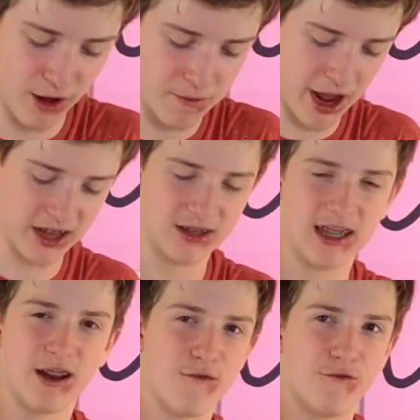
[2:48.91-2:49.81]
I may have seen
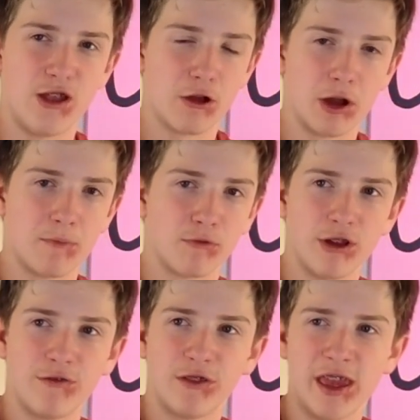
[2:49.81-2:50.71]
it very
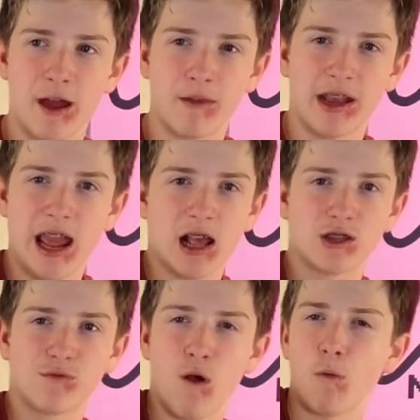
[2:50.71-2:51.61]
briefly on my dad's
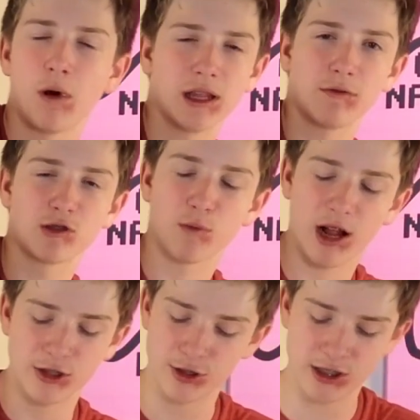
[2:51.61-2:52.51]
phone while he was
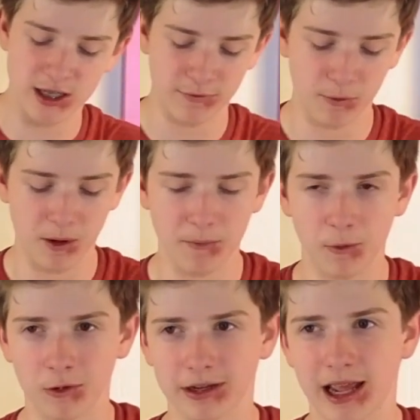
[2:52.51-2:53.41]
watching stuff about
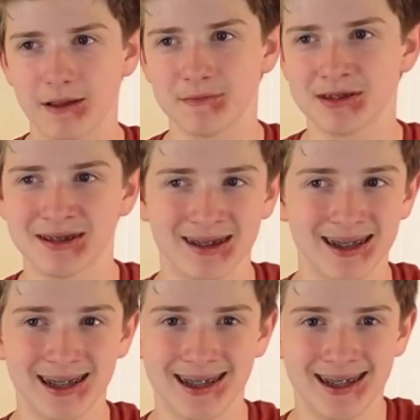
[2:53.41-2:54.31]
board games.
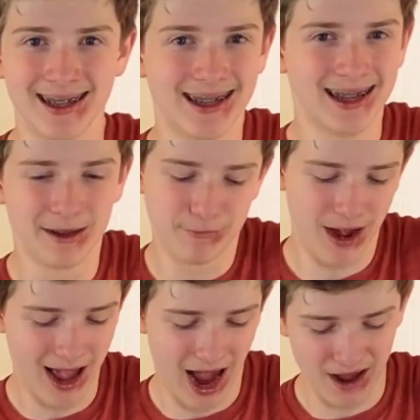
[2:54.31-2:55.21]

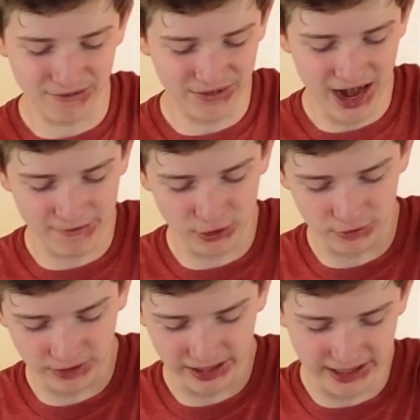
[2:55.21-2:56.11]
But I've never
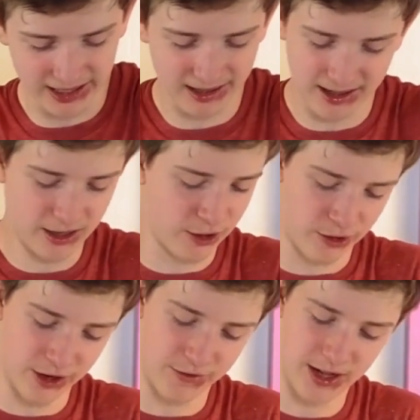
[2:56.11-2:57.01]
really
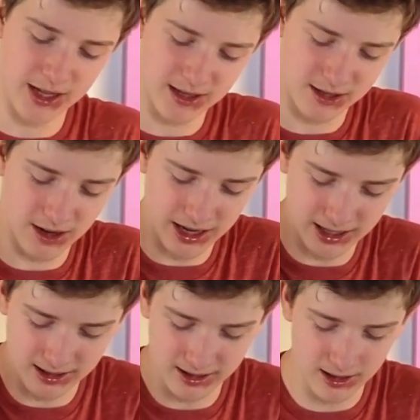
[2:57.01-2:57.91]
heard of it, so
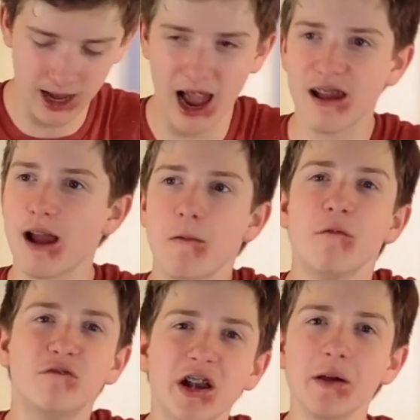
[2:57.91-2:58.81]
I'm
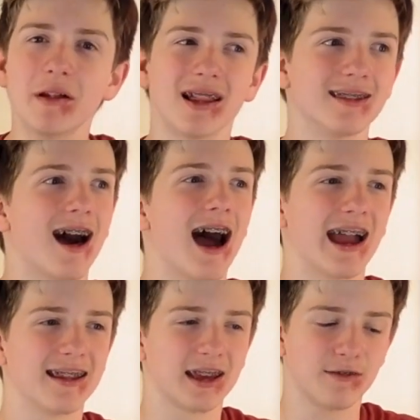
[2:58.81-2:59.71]
afraid I'm gonna lie.
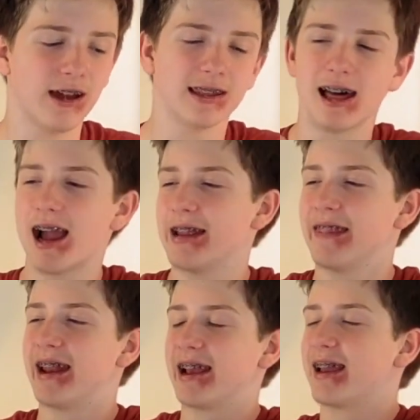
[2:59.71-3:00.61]
If I lied,
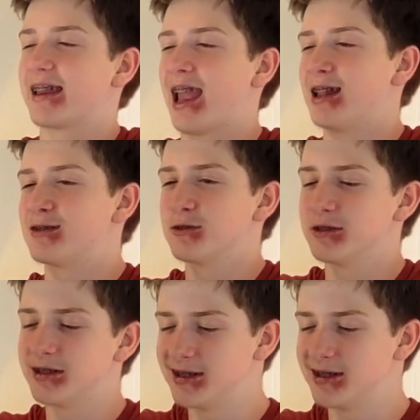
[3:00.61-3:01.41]
then I get canceled.